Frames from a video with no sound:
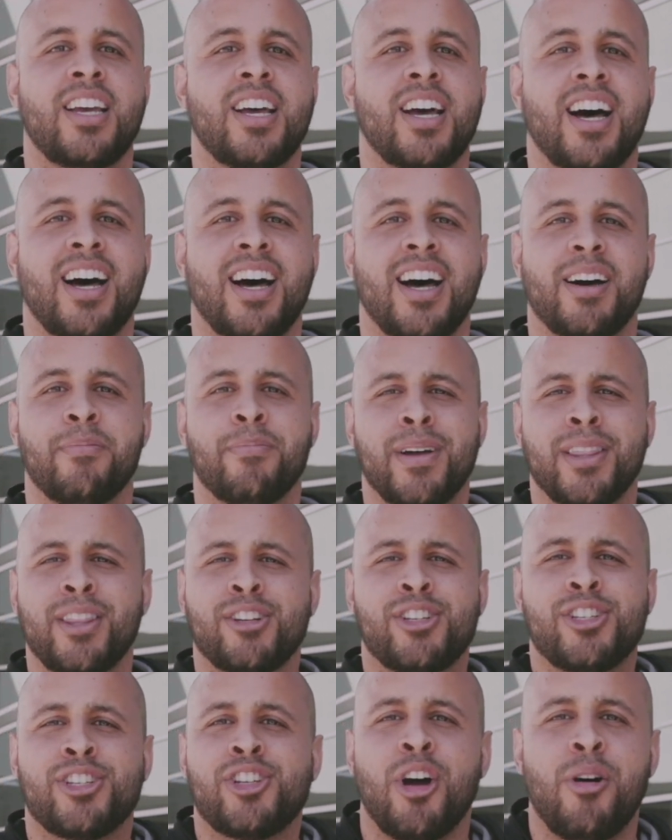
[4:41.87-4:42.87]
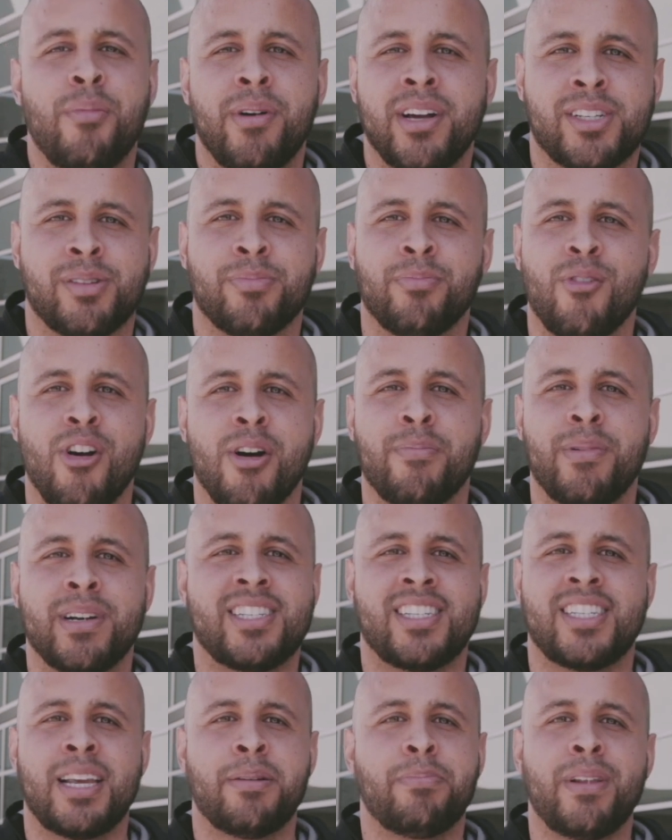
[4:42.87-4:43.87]
But there's so much more. But
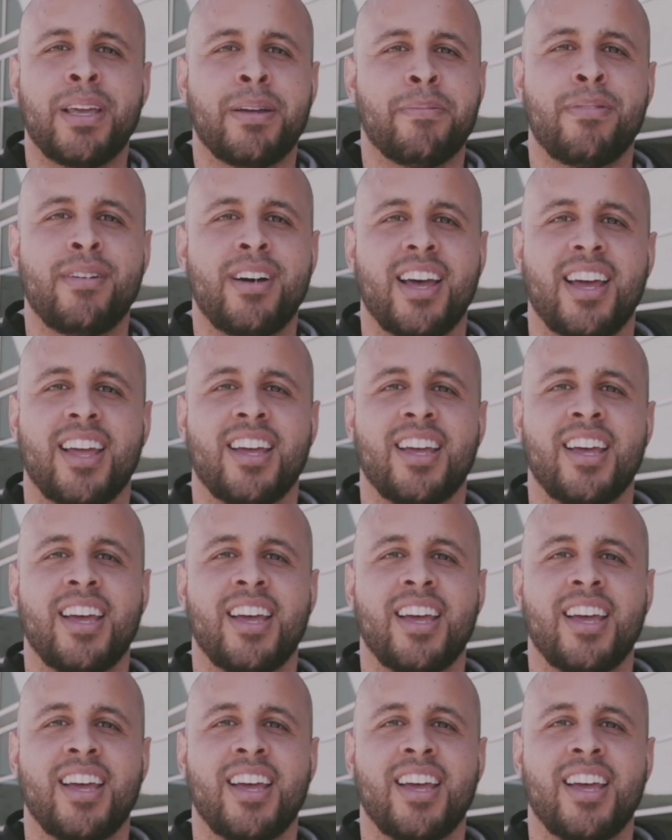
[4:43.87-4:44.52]
simply put,